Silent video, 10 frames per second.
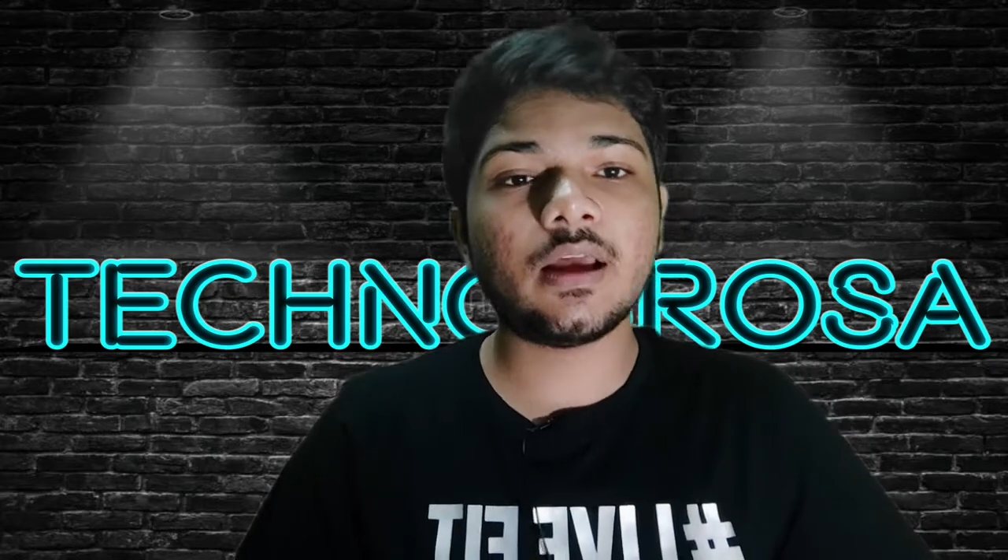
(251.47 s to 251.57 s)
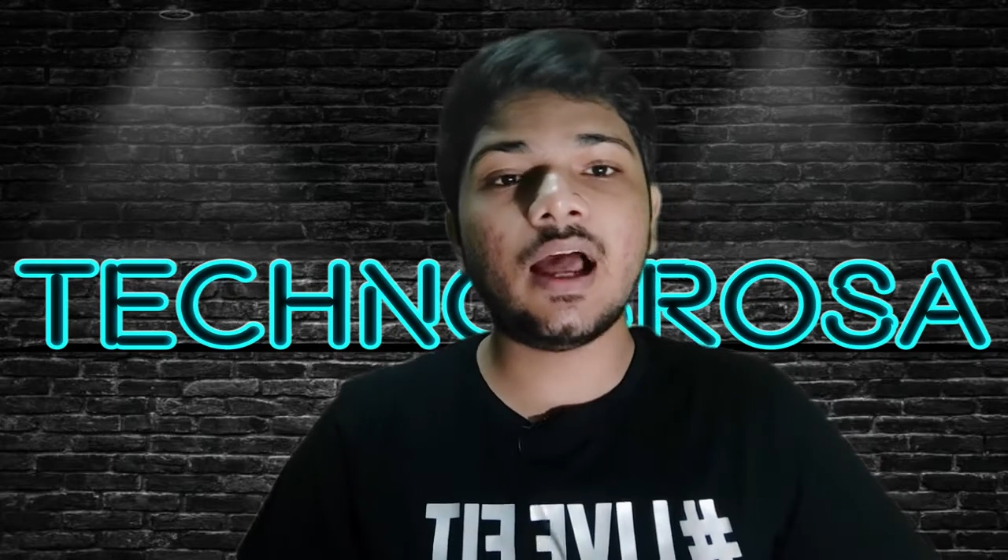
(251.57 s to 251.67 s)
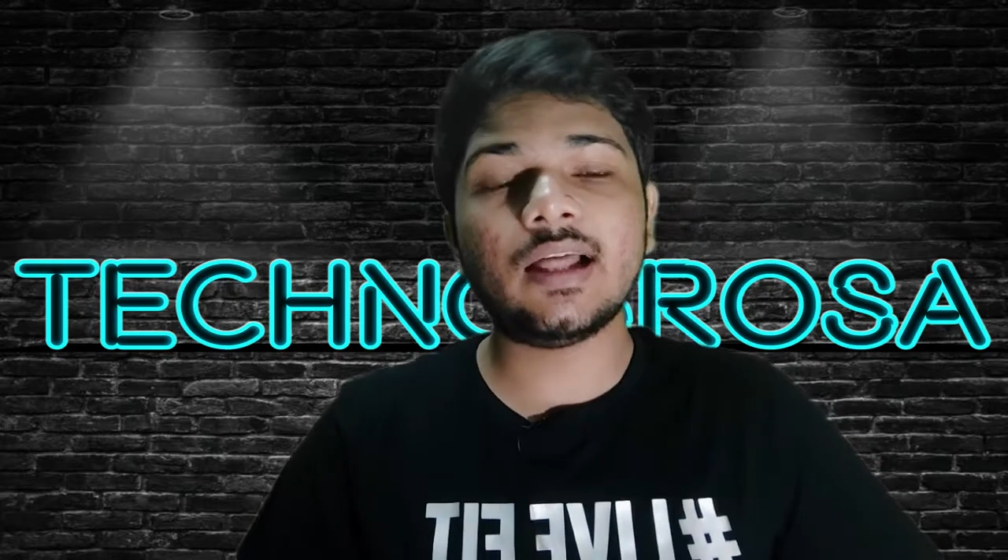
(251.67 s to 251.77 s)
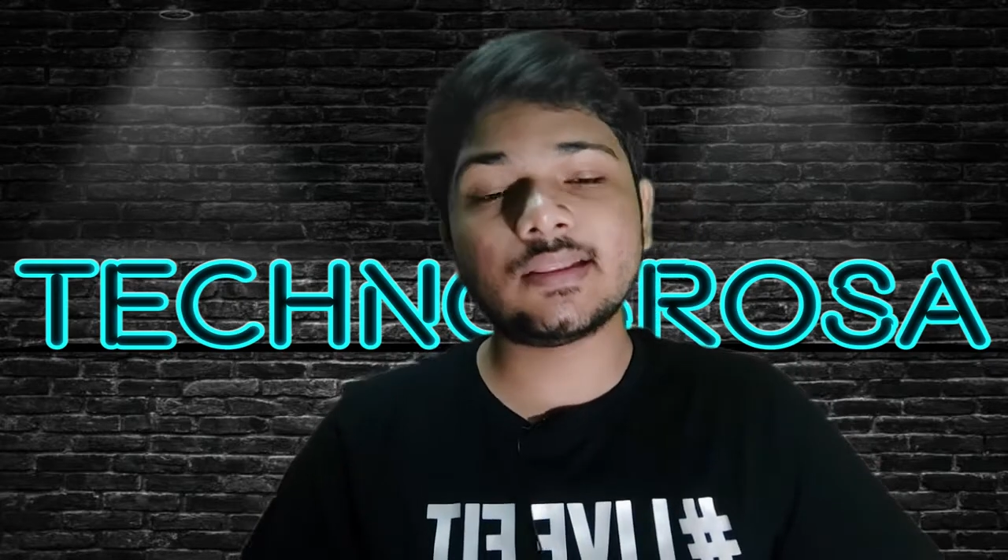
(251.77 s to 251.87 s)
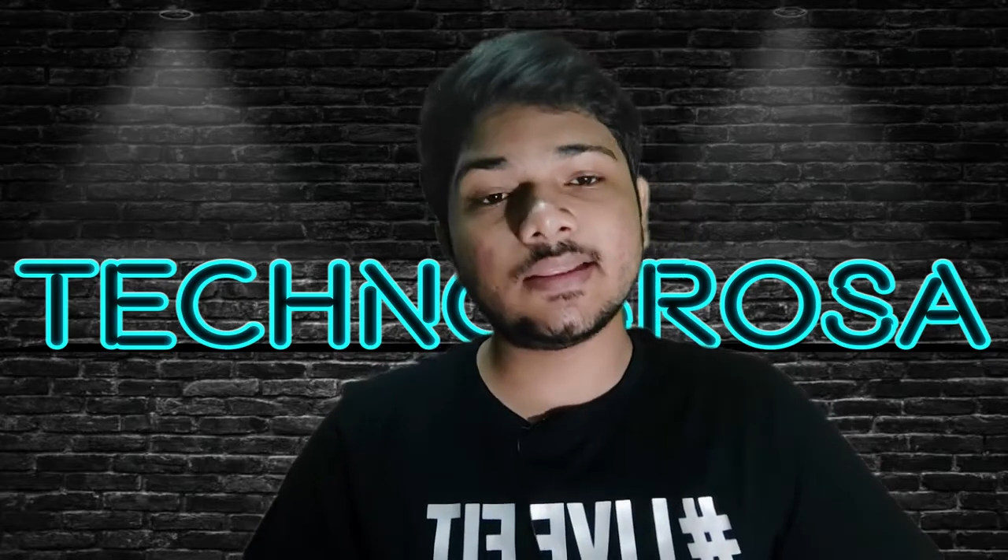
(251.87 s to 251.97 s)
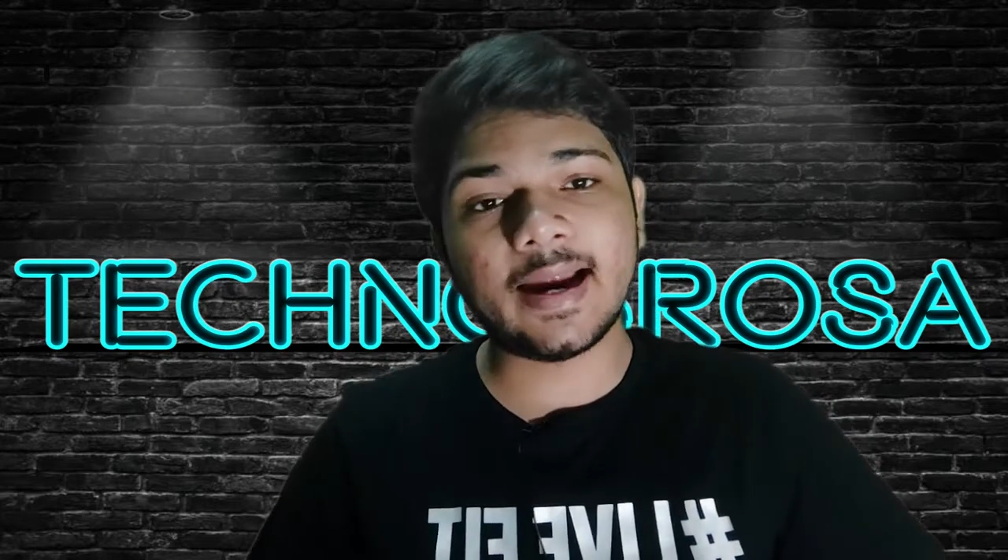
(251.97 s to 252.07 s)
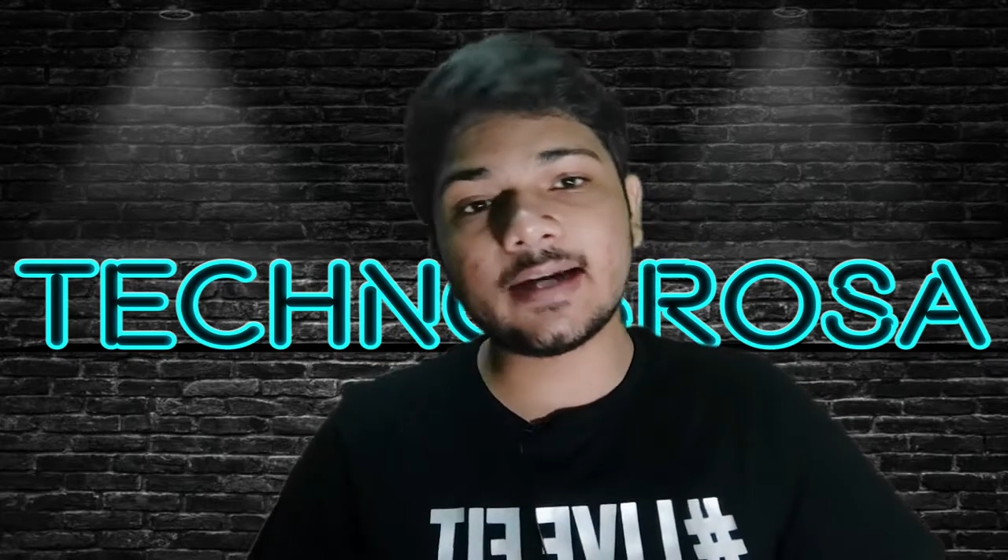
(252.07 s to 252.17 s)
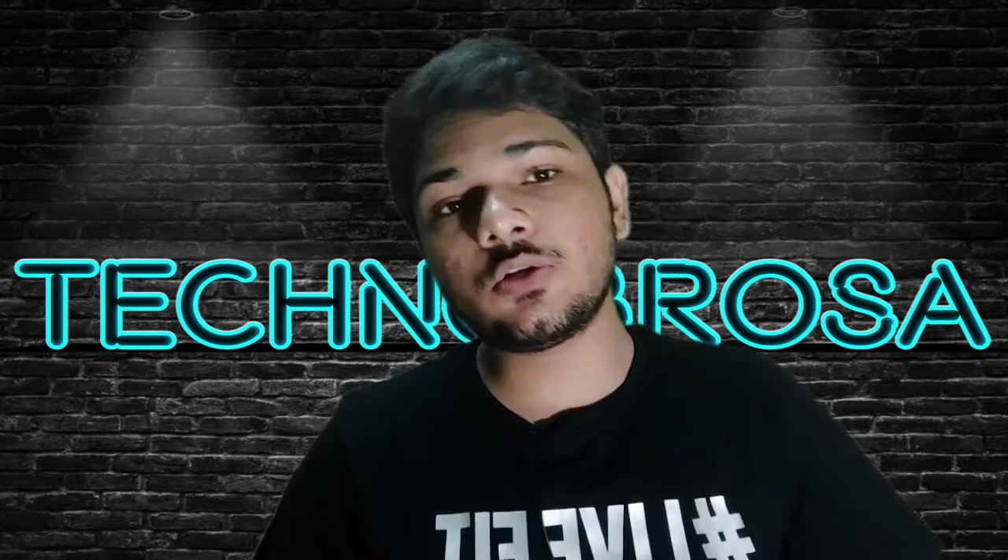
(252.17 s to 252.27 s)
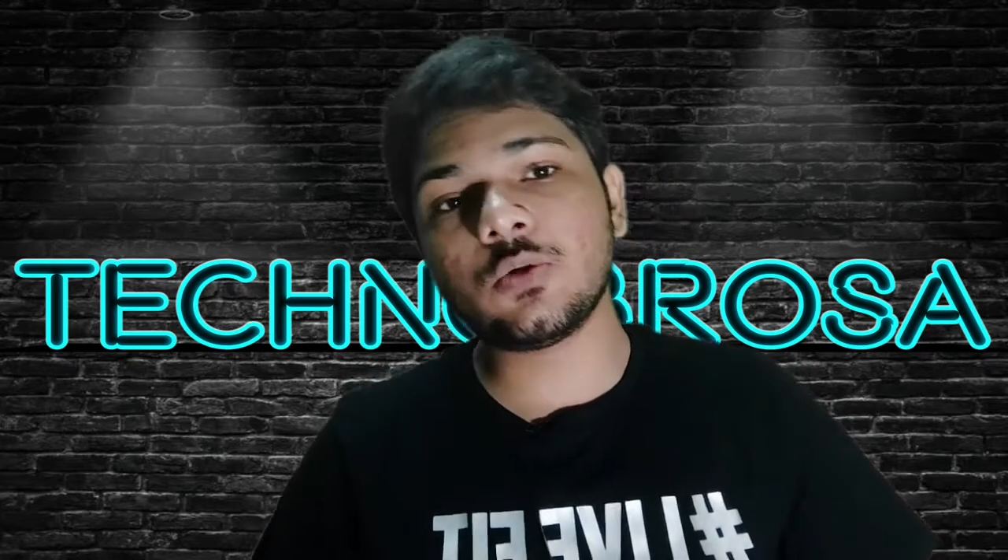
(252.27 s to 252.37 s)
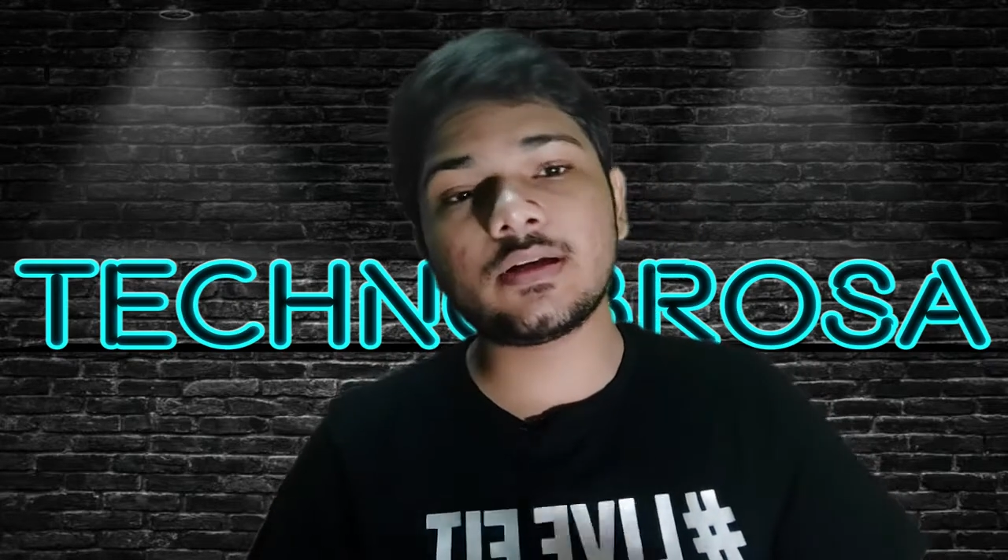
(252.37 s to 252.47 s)
and
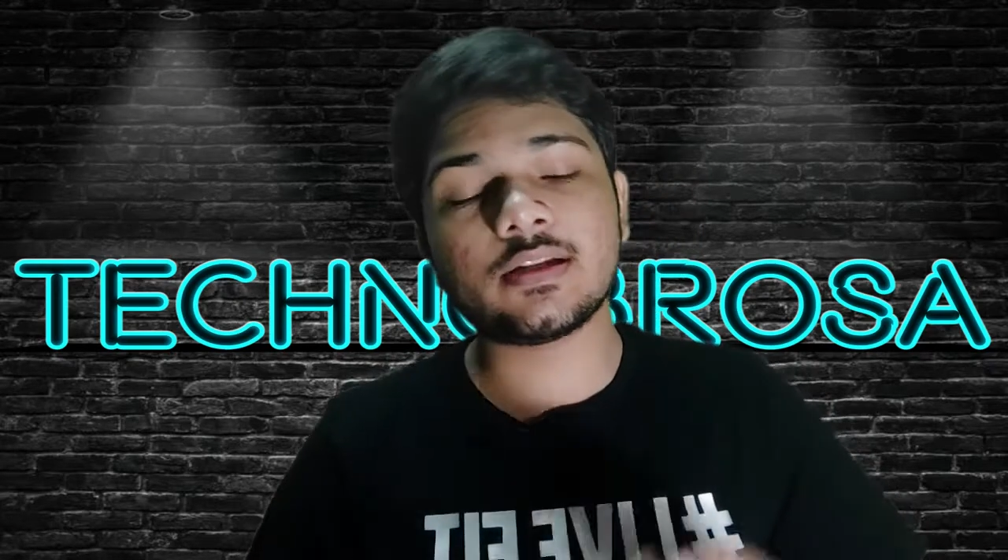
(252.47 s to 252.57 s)
that too it